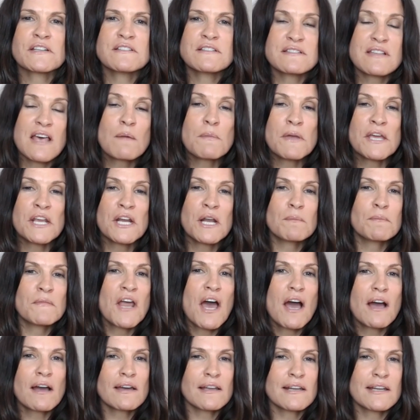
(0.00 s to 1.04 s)
Does that mean I'm
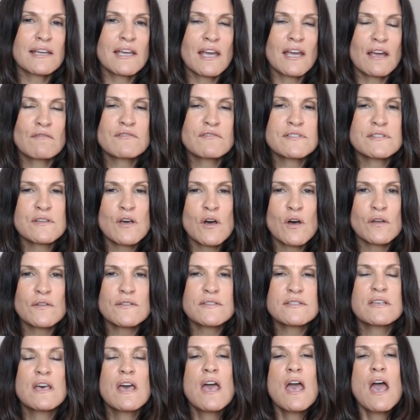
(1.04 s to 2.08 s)
not going to get results?